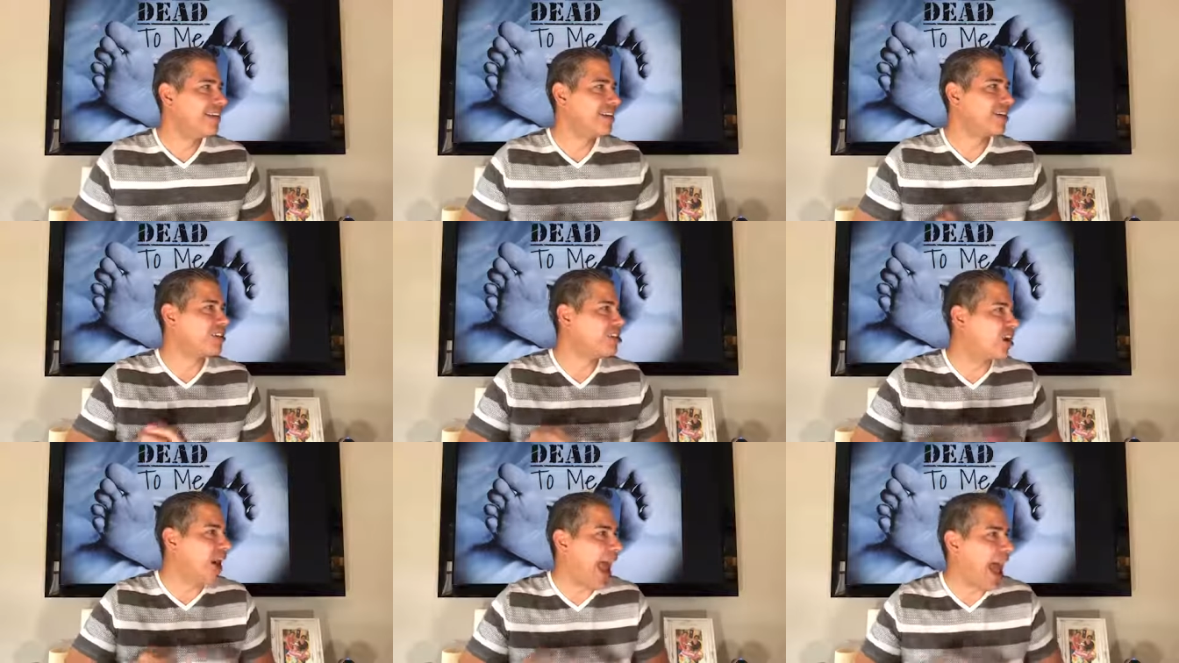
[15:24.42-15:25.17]
They're going to
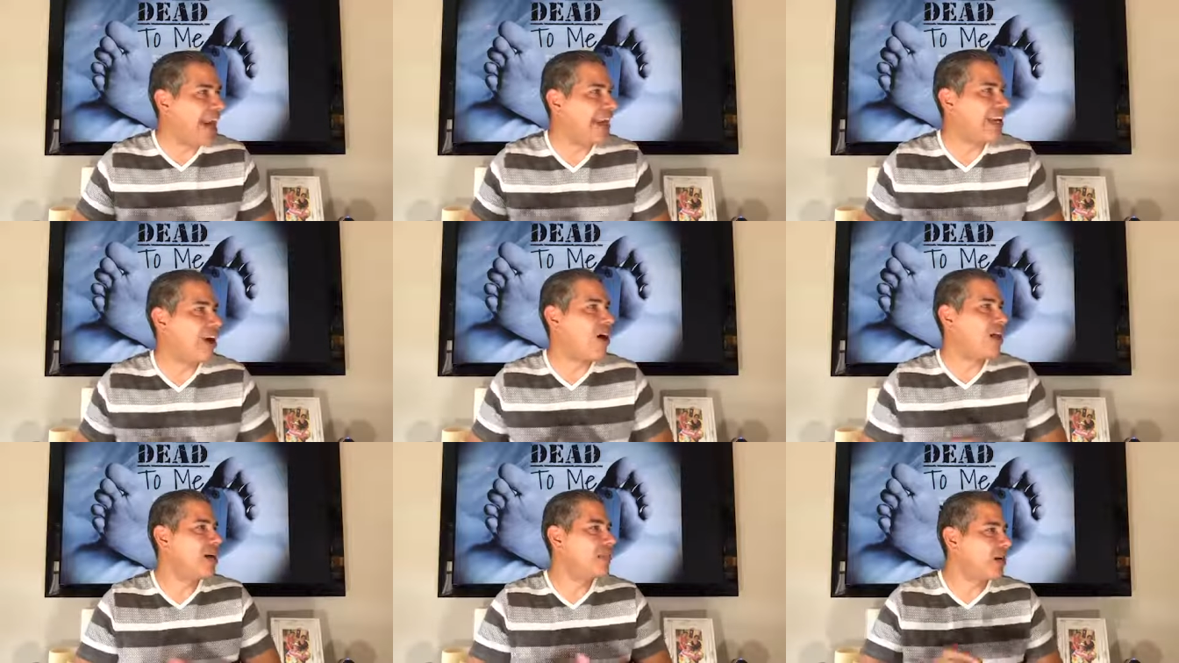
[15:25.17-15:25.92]
start adding it
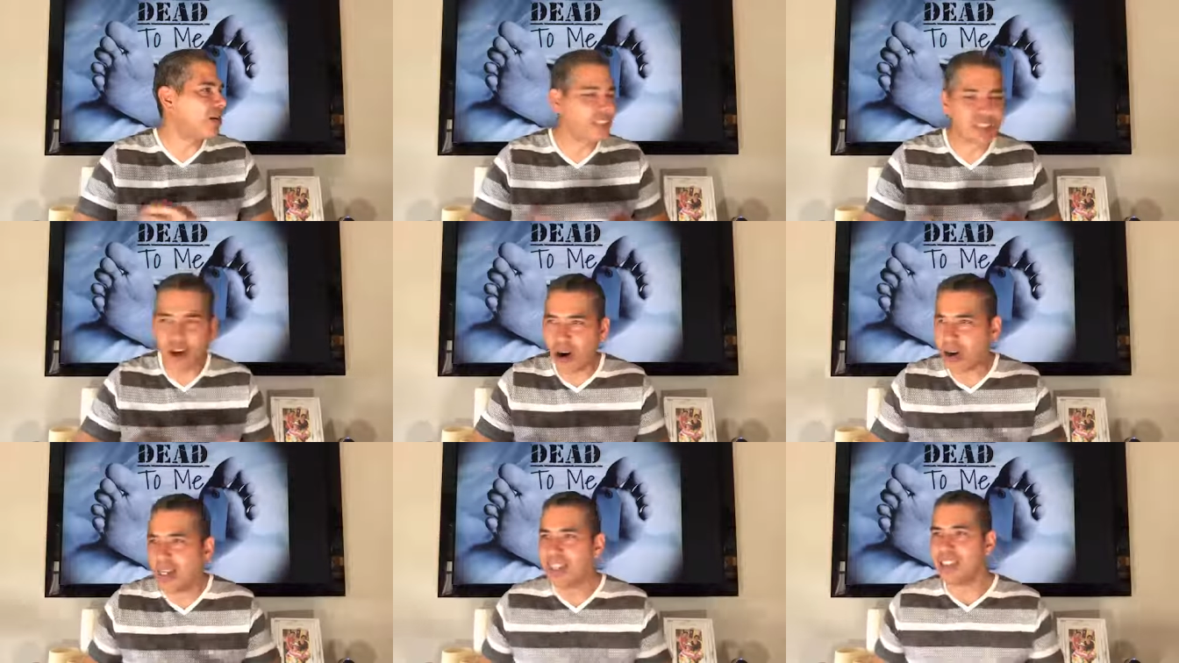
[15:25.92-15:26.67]
all up. They're going to
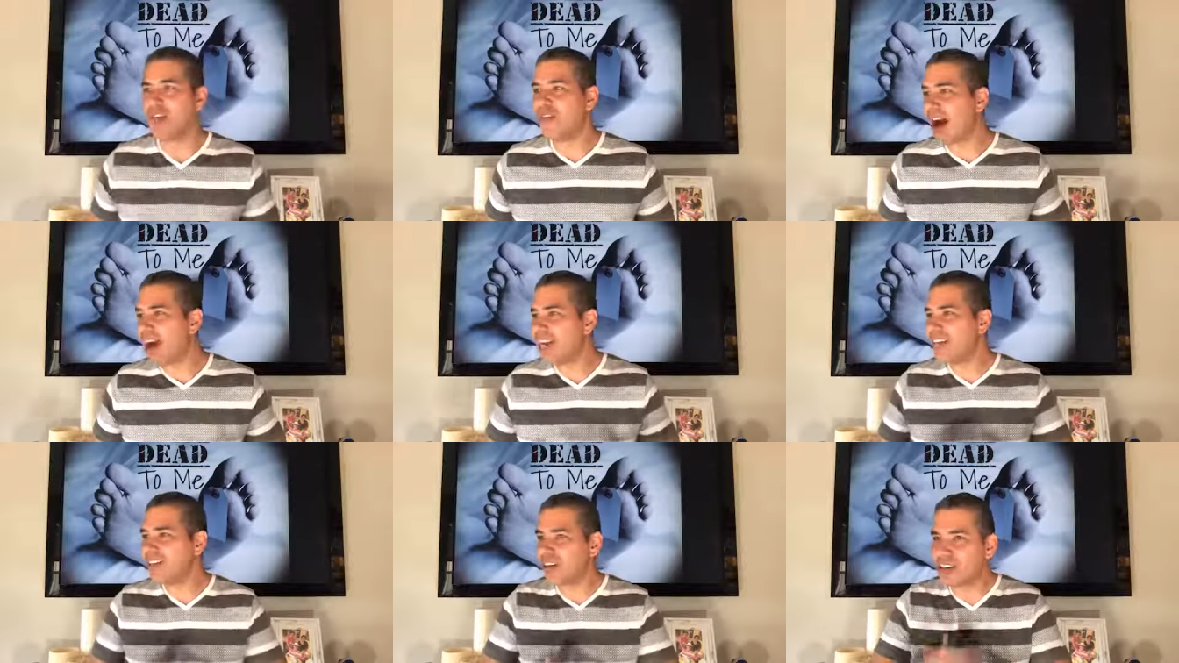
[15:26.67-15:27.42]
start
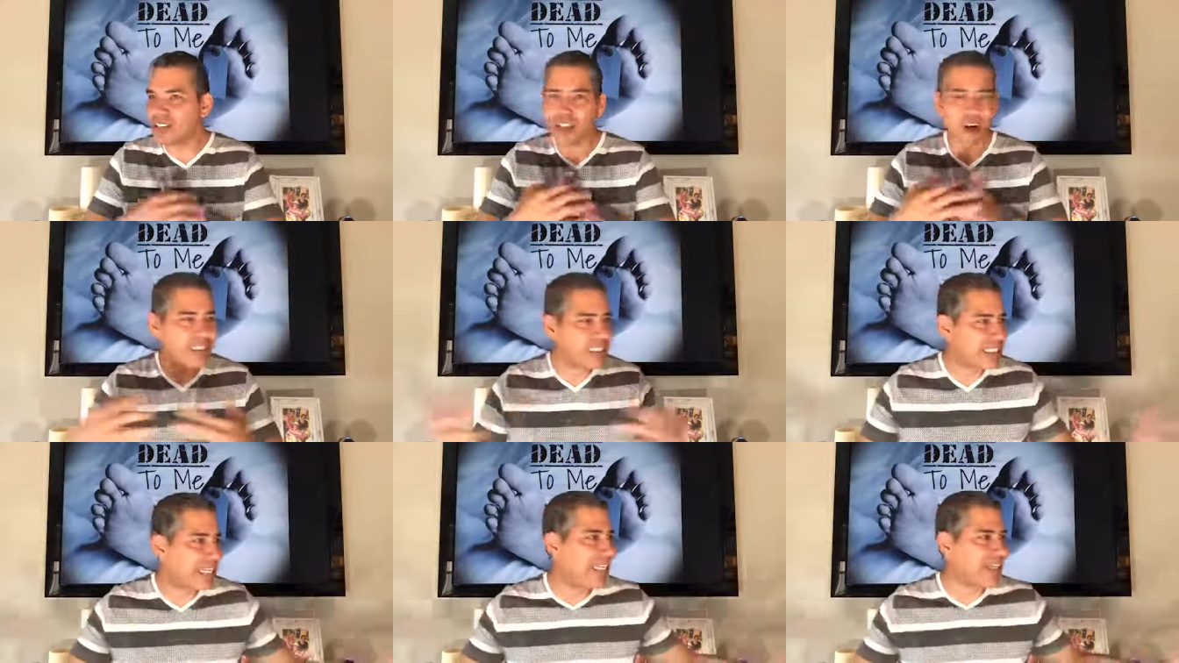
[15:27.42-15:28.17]
dividing. They're going to start
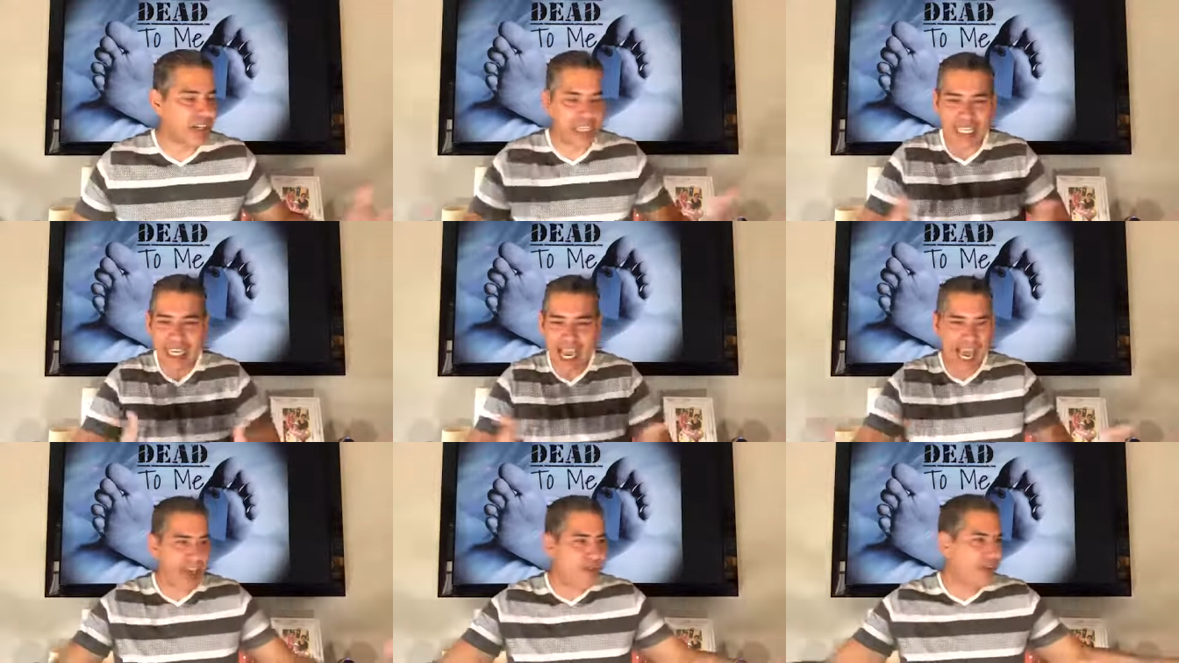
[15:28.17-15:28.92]
seeing. They're going to lay
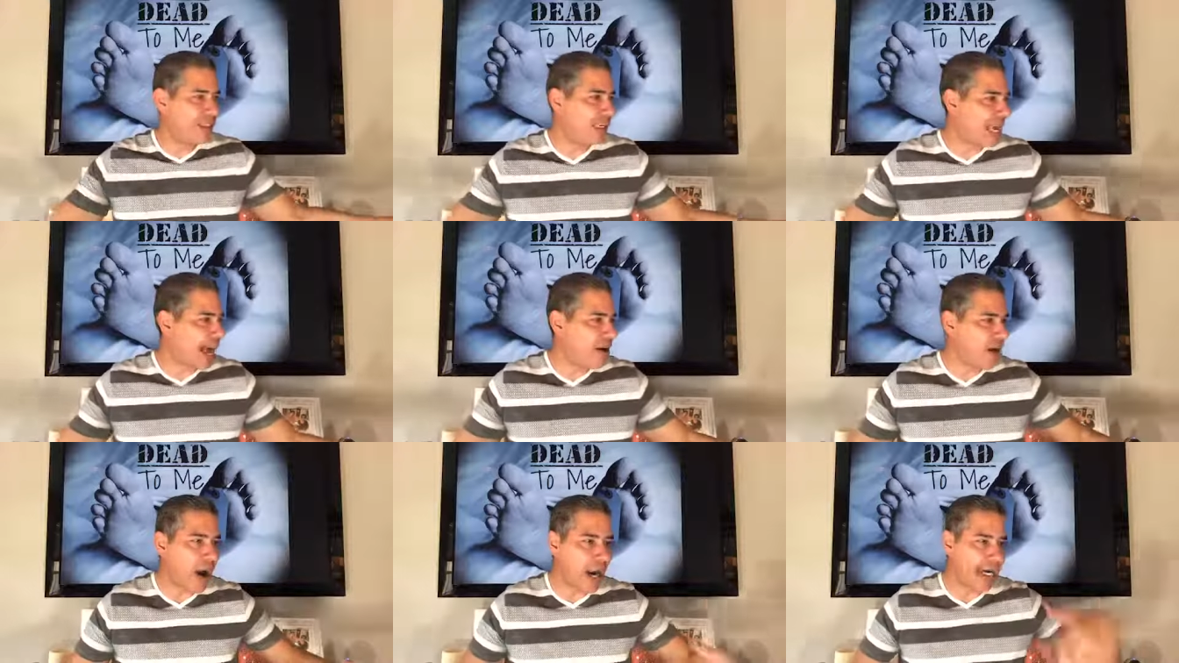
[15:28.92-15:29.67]
everything out.
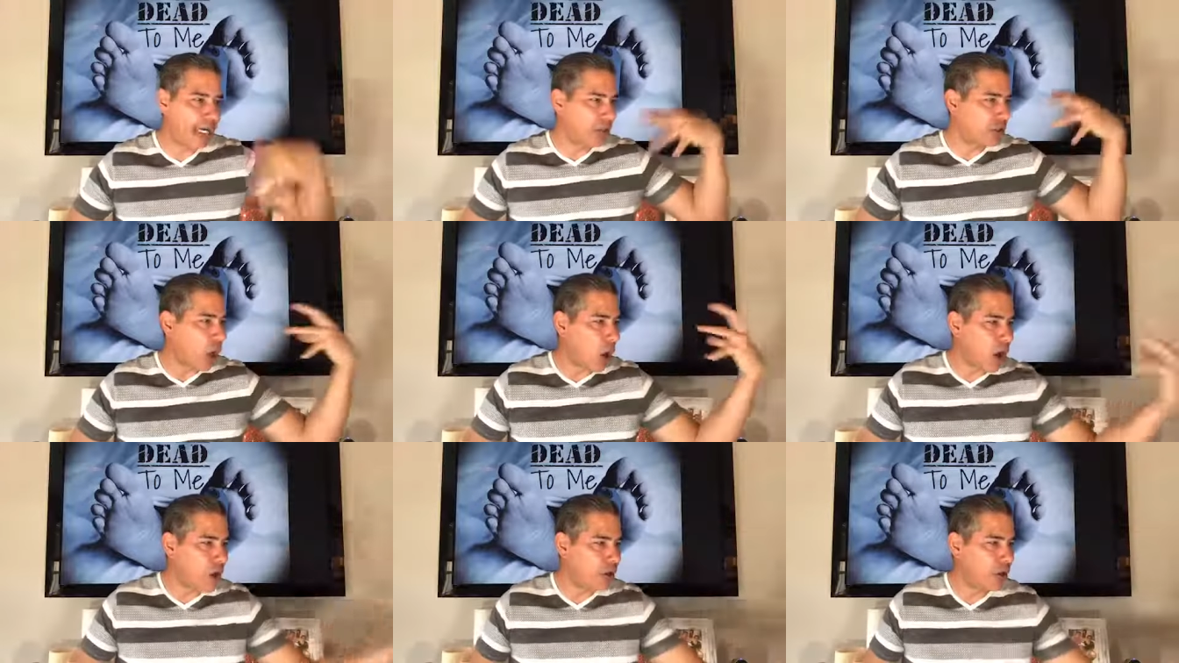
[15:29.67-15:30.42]
All right, here's
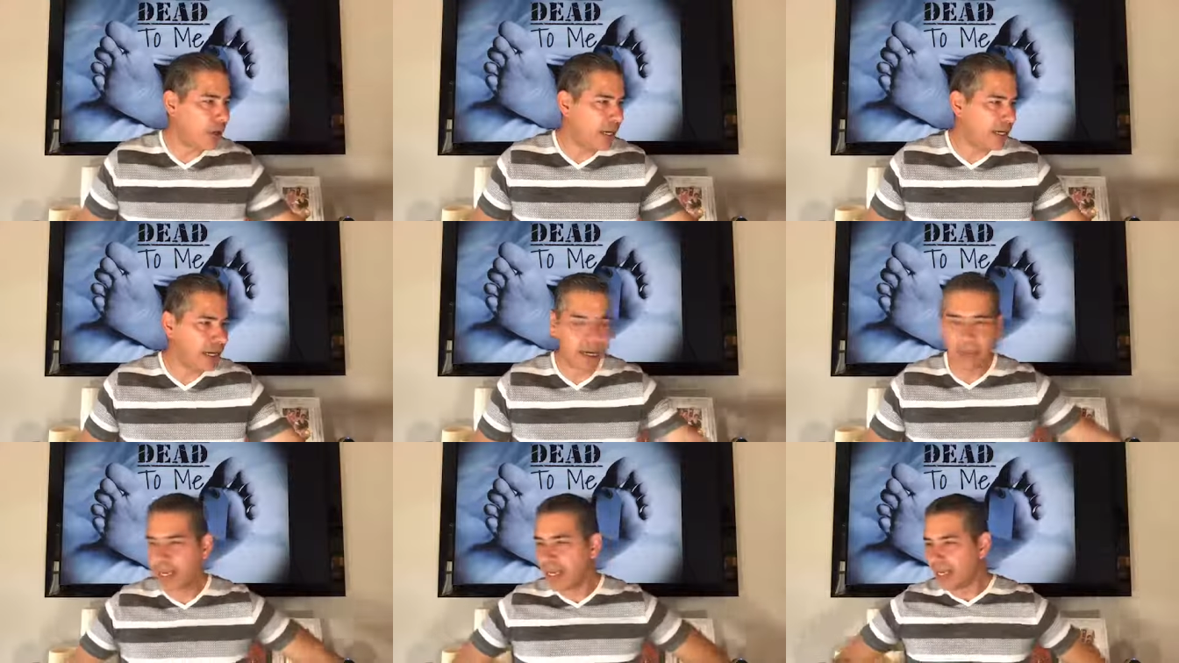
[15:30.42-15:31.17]
all your
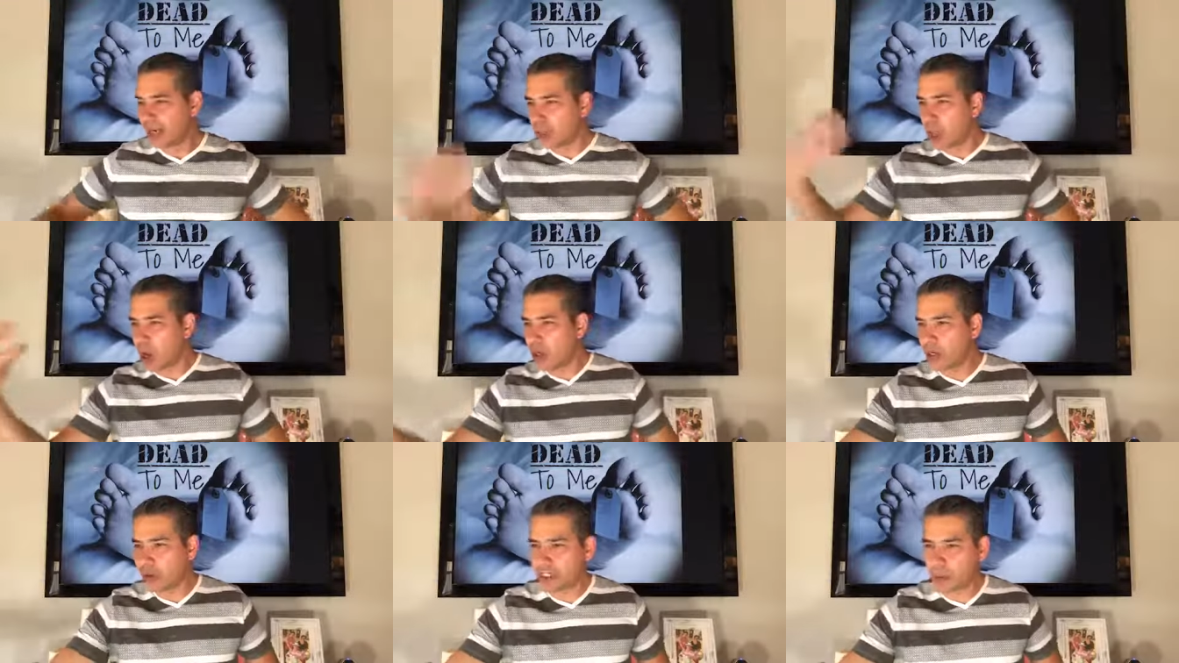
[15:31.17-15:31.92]
income. Here's all
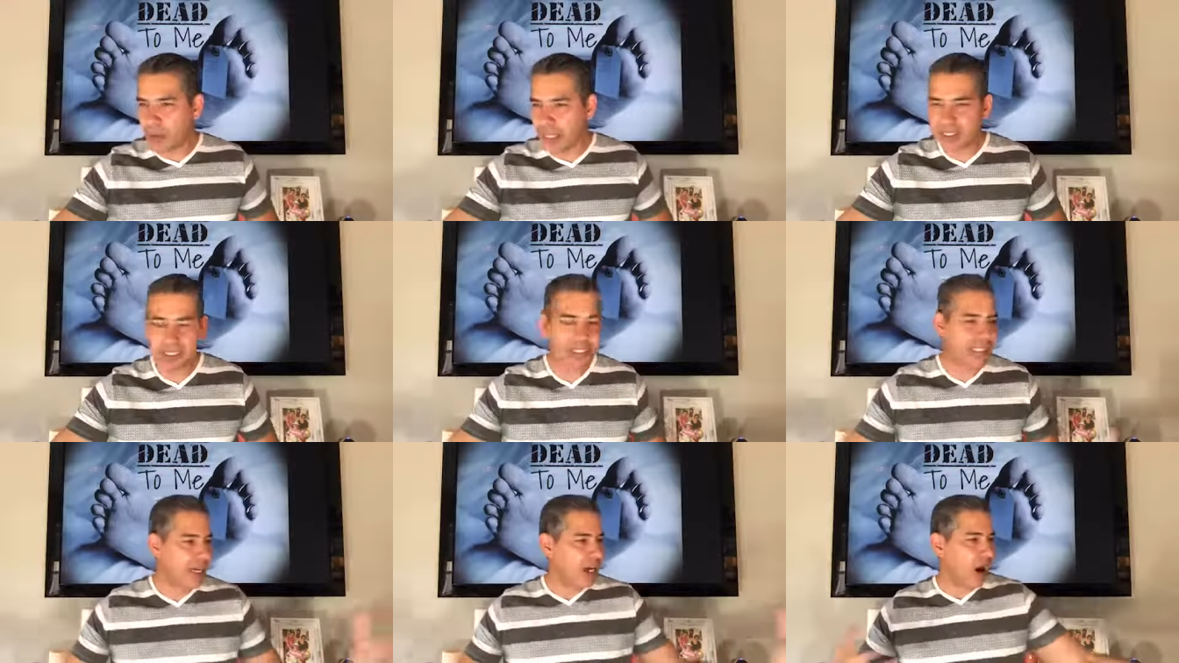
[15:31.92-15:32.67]
your expenses.